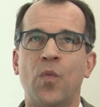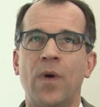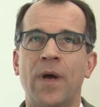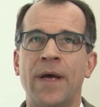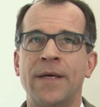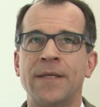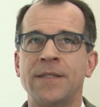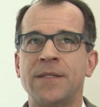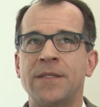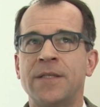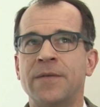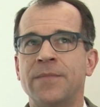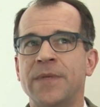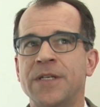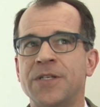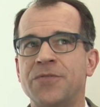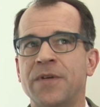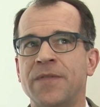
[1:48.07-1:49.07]
as the
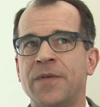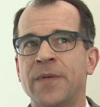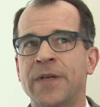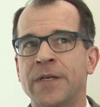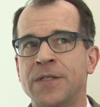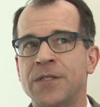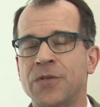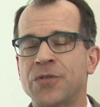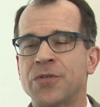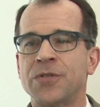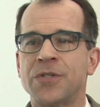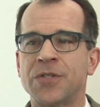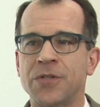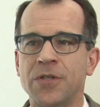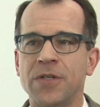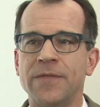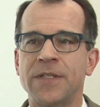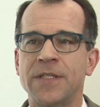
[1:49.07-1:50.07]
Ministry of Community and Social
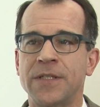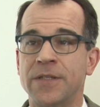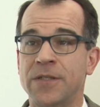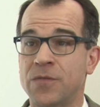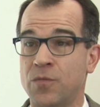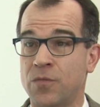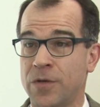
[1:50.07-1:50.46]
Services,